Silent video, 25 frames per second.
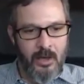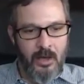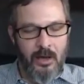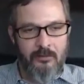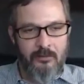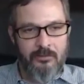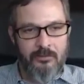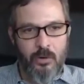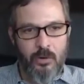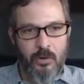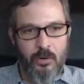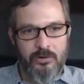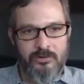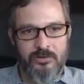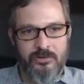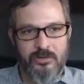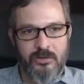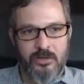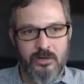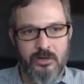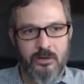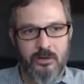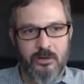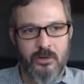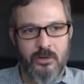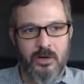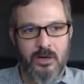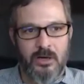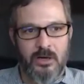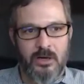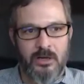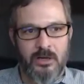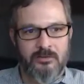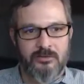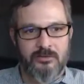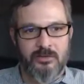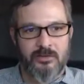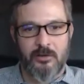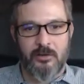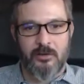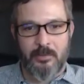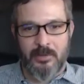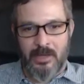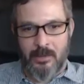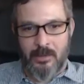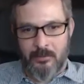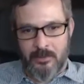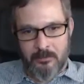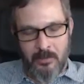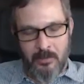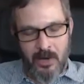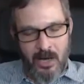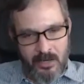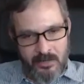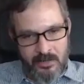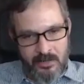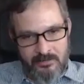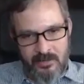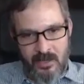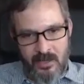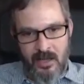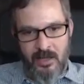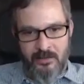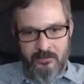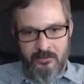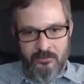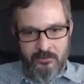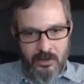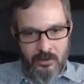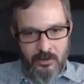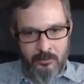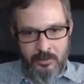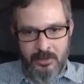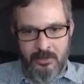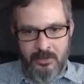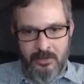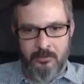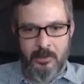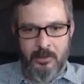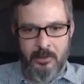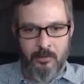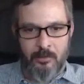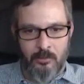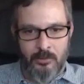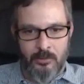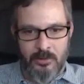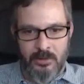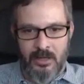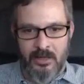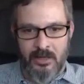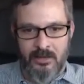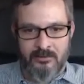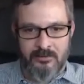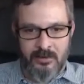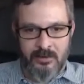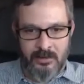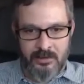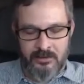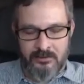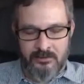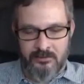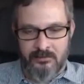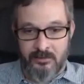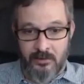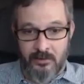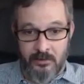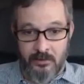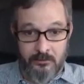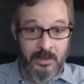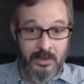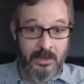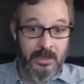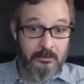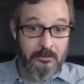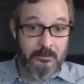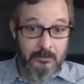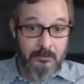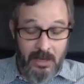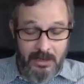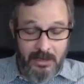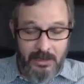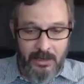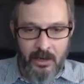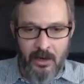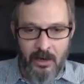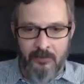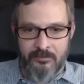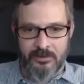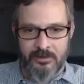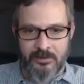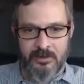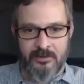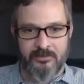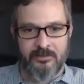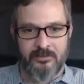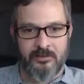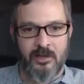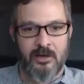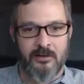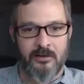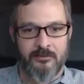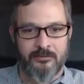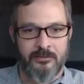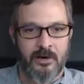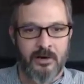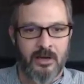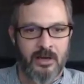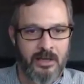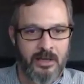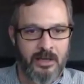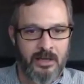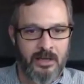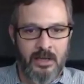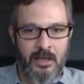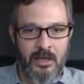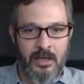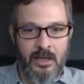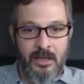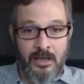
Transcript: Of course, it started becoming monetized, right? Because people realized they could start making money off of this stuff, right?